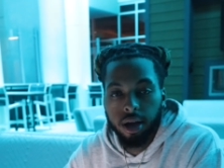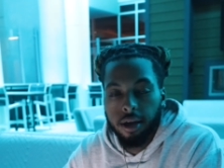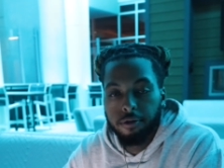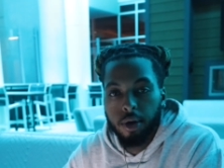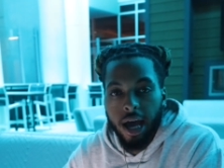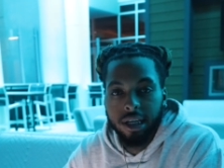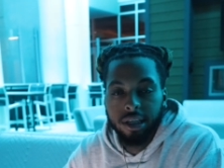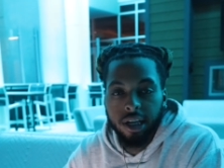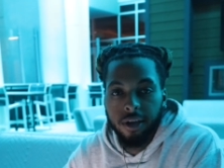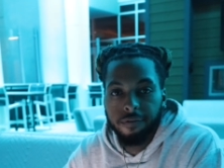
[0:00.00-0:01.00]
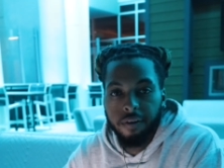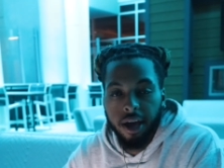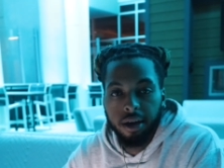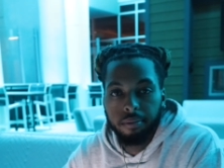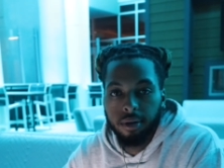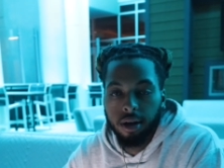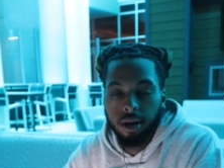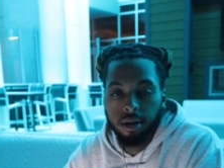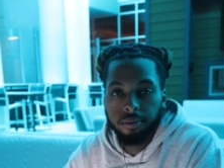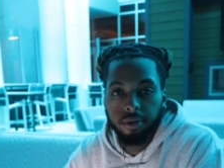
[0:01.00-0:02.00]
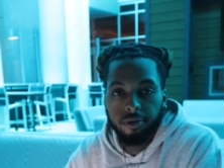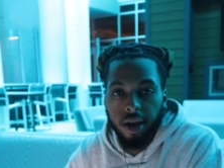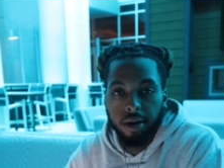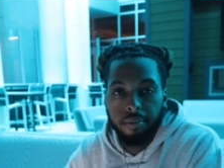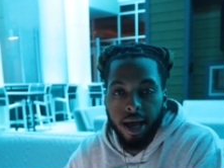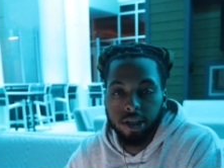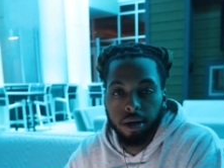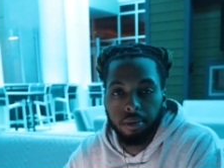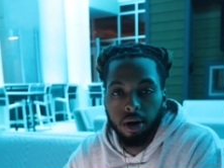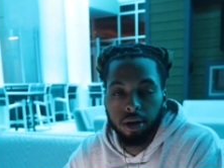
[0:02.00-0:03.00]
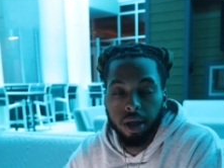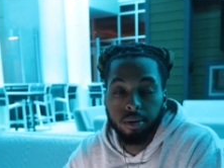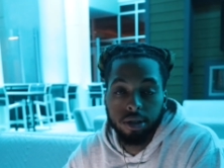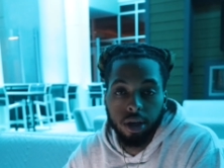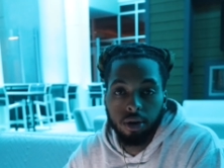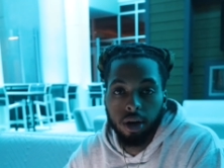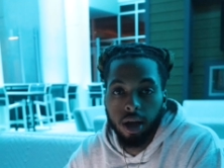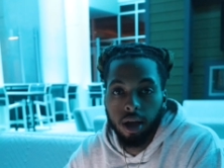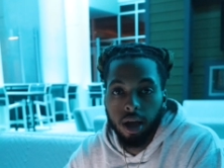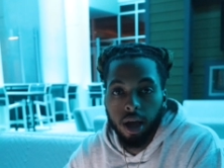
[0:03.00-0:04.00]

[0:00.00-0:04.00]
If you ask any fan, uh, fan of basketball, they would tell you that